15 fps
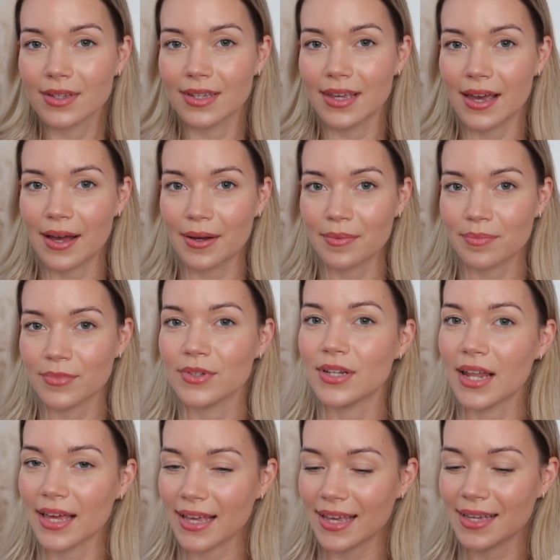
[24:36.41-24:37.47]
Yeah, you
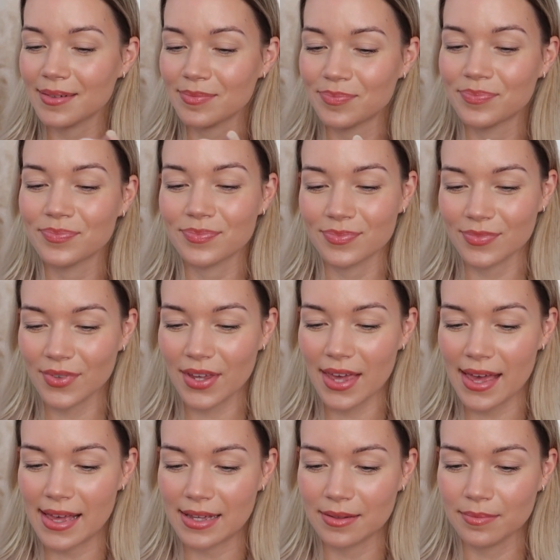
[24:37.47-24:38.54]
like it?
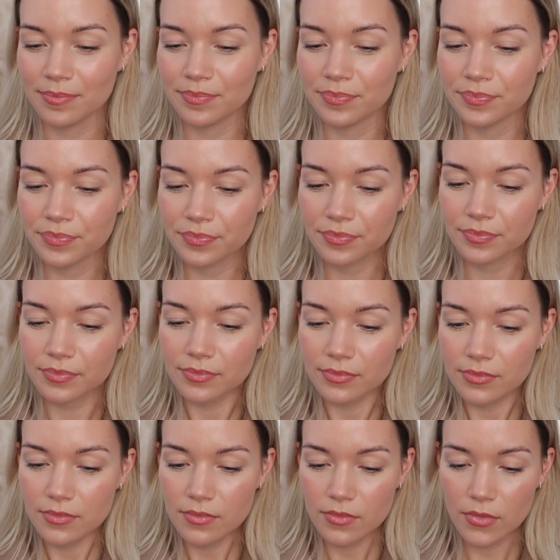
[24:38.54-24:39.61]
Okay.
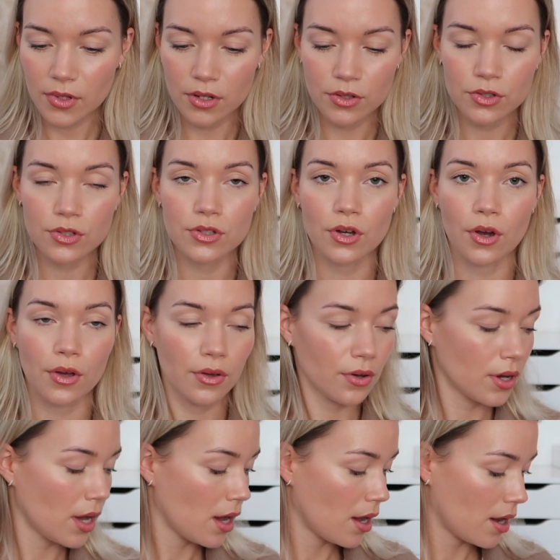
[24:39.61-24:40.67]
So
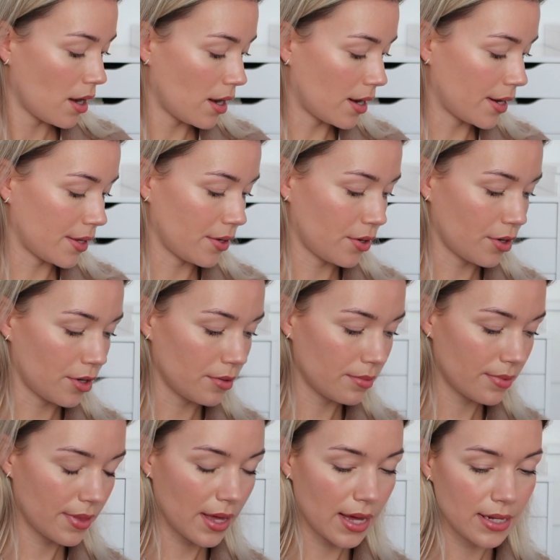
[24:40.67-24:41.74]
I
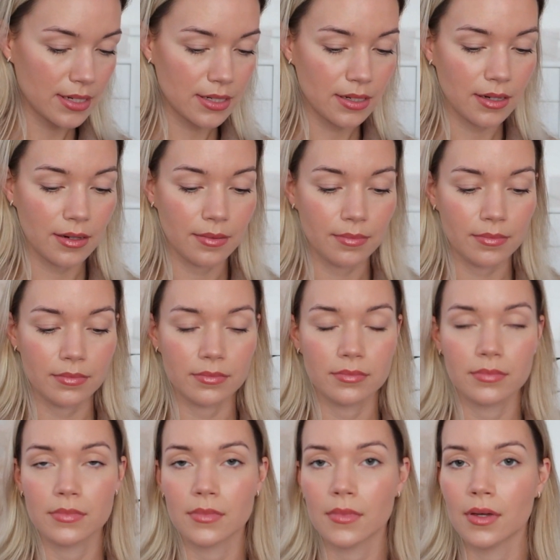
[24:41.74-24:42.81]
hope that
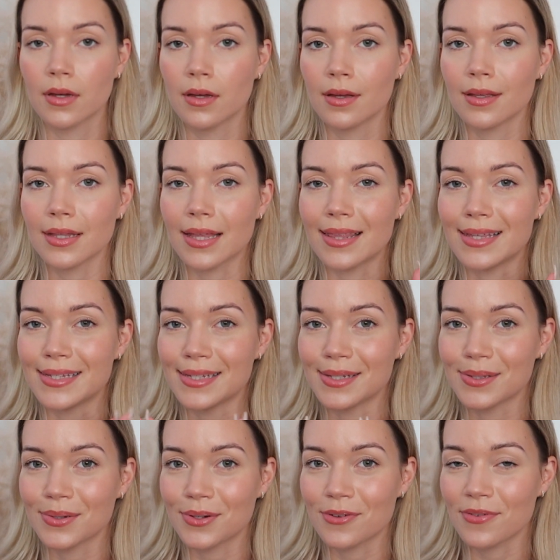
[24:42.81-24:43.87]
that this has
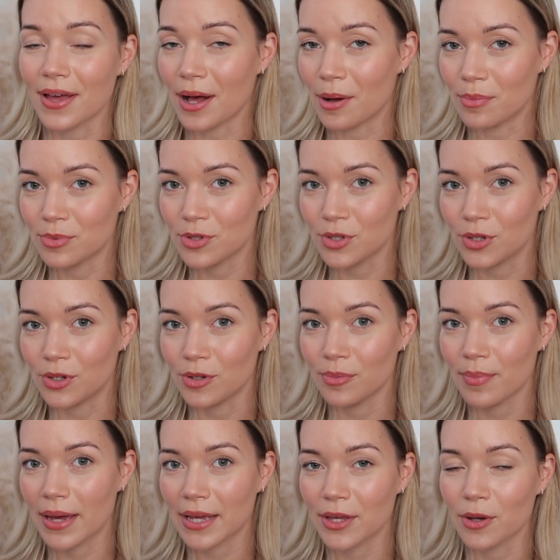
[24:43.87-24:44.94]
sort of helped you
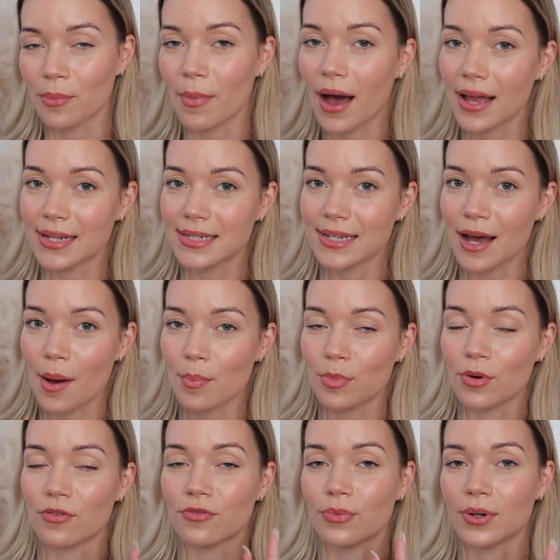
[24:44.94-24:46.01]
make your mind up
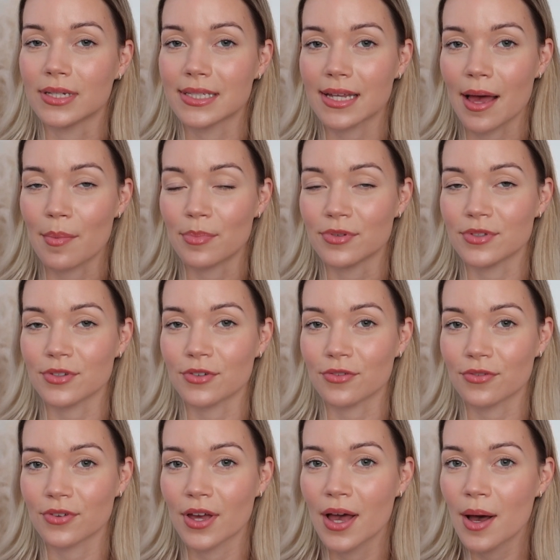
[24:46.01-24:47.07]
of what types of
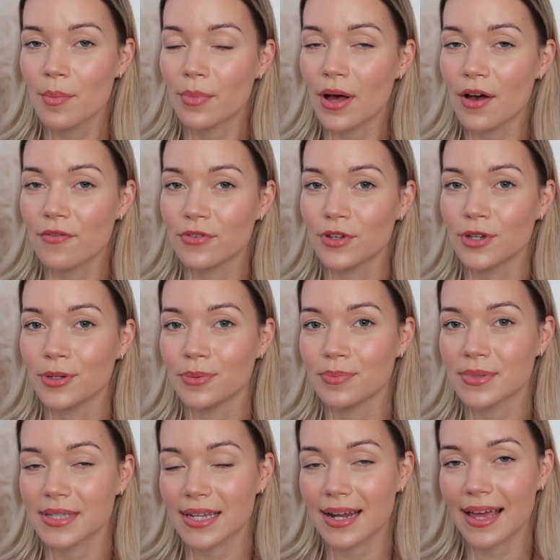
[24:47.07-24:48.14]

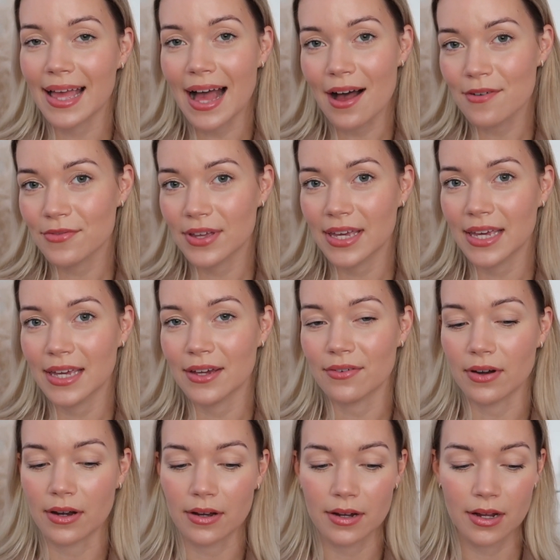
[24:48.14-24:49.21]
perfumes that I have here,
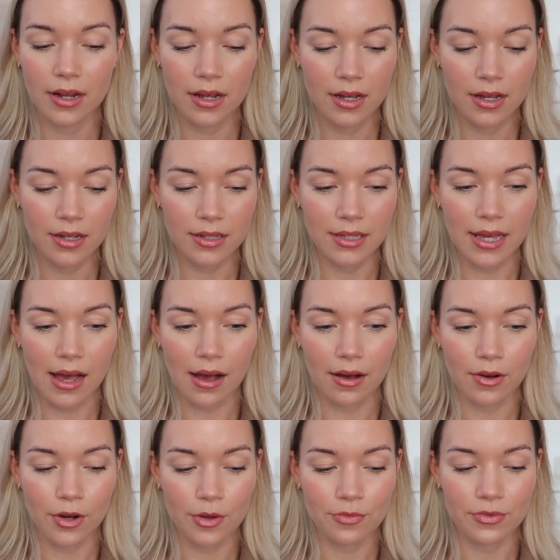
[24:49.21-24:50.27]
and yeah,
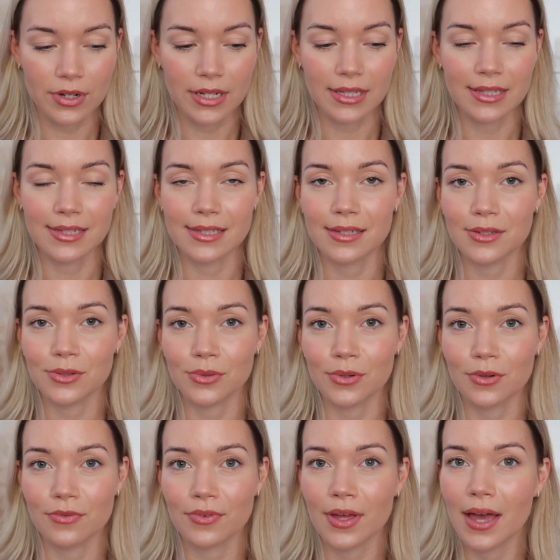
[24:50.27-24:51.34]
hopefully this has
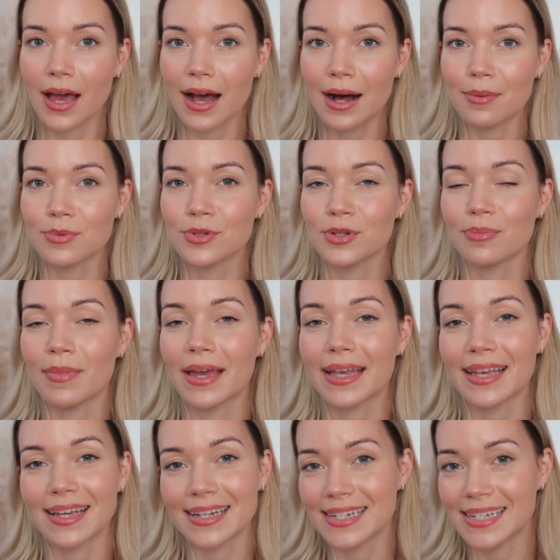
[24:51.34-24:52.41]
sort of helped you
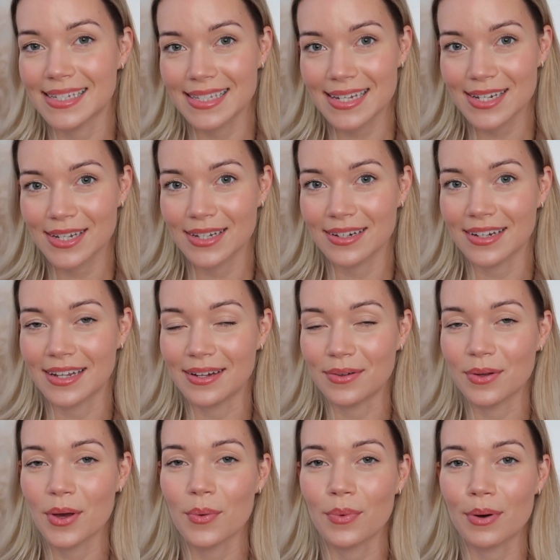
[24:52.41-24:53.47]
making a decision in
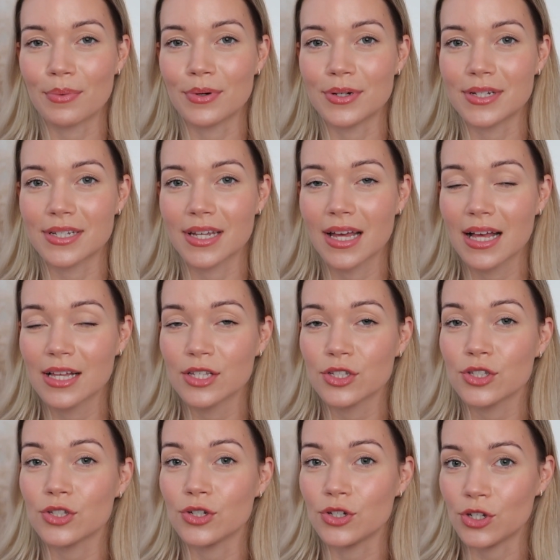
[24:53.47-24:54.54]
what would
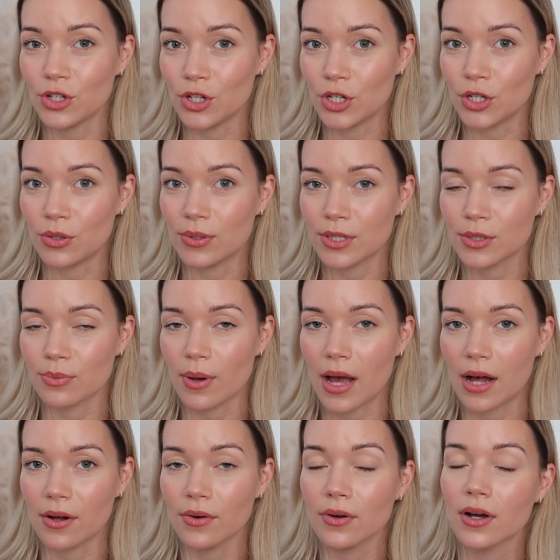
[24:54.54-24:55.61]
suit you as
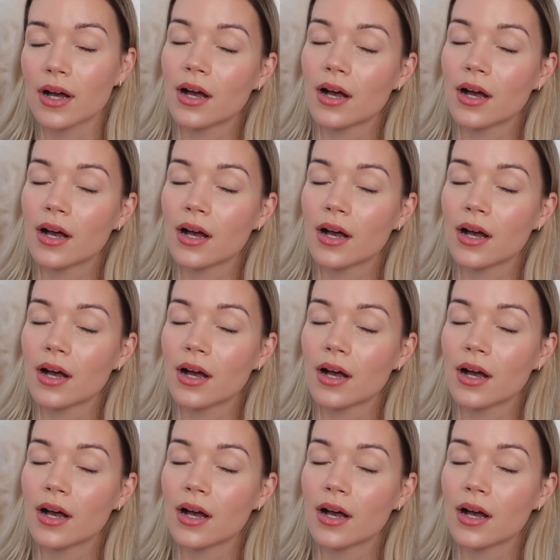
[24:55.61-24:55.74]
well.